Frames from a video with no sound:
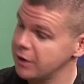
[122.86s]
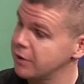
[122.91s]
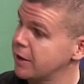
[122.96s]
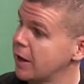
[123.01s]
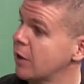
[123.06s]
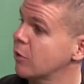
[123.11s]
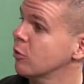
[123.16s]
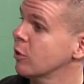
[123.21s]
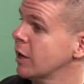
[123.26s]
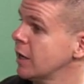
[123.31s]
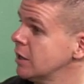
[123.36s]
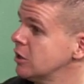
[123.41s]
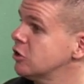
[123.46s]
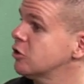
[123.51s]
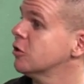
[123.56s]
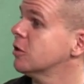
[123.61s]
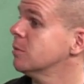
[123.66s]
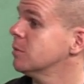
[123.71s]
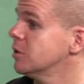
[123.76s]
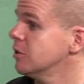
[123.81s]
that
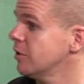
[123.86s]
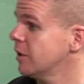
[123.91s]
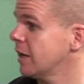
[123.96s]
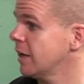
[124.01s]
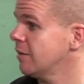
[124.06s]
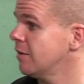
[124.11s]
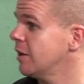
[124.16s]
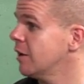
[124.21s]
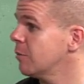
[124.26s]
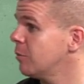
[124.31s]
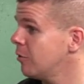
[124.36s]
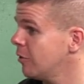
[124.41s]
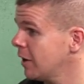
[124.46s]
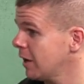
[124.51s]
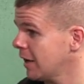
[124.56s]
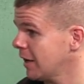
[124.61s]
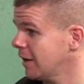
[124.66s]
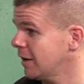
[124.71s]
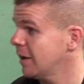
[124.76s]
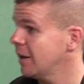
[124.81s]
rainstorm delayed their
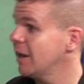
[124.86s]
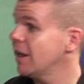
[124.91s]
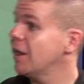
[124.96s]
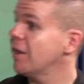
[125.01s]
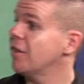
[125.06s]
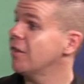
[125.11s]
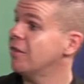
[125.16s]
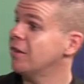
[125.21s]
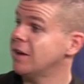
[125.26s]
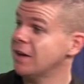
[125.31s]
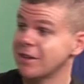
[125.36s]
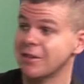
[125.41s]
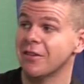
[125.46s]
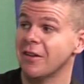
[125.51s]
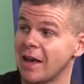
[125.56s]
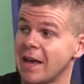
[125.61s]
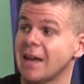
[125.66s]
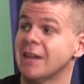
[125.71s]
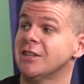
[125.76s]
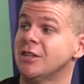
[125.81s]
plane. They didn't
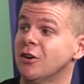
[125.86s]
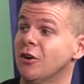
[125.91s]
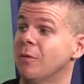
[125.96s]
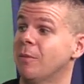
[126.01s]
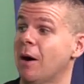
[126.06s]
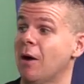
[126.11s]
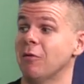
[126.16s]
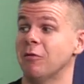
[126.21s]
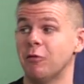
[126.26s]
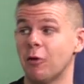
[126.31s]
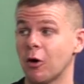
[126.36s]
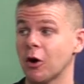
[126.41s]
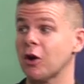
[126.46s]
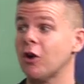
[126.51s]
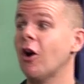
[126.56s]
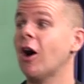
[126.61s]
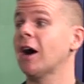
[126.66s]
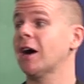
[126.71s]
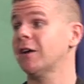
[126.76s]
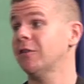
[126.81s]
land till about four
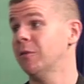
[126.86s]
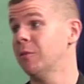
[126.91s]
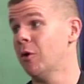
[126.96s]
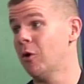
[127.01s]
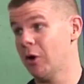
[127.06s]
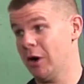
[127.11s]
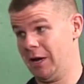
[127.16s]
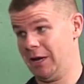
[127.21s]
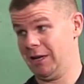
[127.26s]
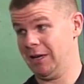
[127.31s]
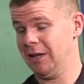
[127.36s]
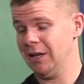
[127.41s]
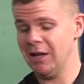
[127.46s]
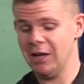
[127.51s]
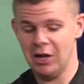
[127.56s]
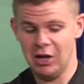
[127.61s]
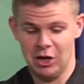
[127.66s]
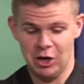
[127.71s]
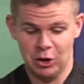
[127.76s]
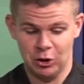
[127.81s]
o'clock in the morning. That's
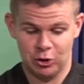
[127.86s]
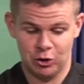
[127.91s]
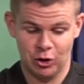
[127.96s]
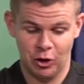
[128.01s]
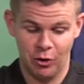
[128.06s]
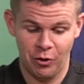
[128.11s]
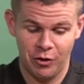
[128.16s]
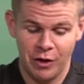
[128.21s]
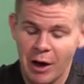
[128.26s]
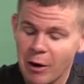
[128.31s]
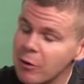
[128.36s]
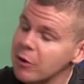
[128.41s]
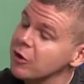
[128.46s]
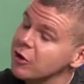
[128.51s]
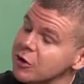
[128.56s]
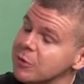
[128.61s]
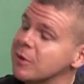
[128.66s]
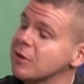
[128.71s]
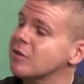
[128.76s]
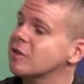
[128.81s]
right. Yeah. So they were a
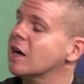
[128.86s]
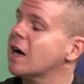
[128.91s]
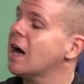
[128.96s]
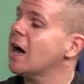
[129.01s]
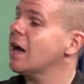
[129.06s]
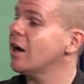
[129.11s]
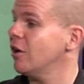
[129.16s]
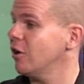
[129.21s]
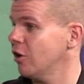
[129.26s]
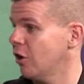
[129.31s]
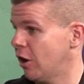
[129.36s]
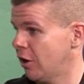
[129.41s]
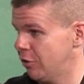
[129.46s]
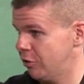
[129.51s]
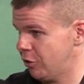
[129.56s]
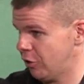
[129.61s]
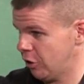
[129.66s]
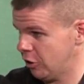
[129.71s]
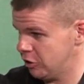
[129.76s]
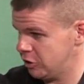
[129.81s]
little bit tired on
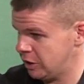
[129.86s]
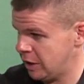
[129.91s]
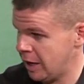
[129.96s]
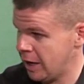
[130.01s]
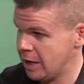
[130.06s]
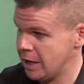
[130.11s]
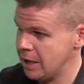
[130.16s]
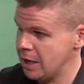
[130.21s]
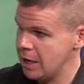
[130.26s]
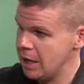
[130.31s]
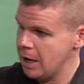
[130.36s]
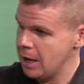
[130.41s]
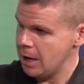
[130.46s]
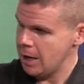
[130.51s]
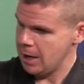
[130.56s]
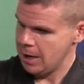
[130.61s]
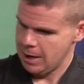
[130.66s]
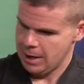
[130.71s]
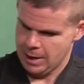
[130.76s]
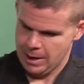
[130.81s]
Thursday.
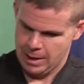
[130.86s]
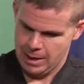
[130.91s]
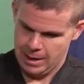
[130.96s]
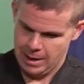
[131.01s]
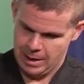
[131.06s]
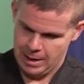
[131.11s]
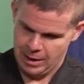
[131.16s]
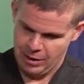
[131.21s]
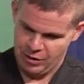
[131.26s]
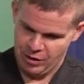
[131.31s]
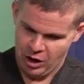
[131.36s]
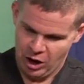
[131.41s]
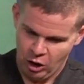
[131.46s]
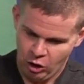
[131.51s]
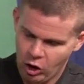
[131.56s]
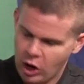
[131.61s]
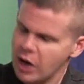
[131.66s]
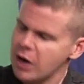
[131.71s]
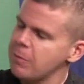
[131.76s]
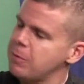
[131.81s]
A
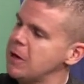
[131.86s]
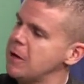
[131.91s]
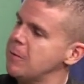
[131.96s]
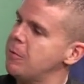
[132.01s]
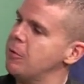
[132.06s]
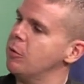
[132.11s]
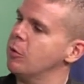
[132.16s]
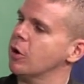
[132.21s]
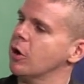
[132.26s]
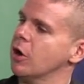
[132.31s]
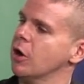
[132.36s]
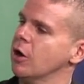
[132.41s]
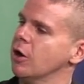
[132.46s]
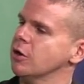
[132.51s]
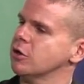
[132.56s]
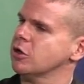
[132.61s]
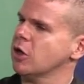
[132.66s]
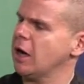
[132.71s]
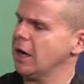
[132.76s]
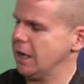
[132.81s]
lot of people were
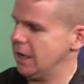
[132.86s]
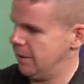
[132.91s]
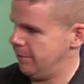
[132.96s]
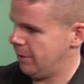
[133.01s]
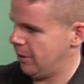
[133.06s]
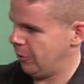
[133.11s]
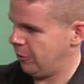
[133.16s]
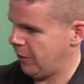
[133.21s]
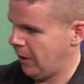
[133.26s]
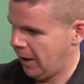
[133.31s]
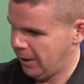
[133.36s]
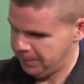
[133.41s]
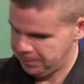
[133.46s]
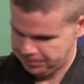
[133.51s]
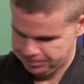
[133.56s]
talking about that.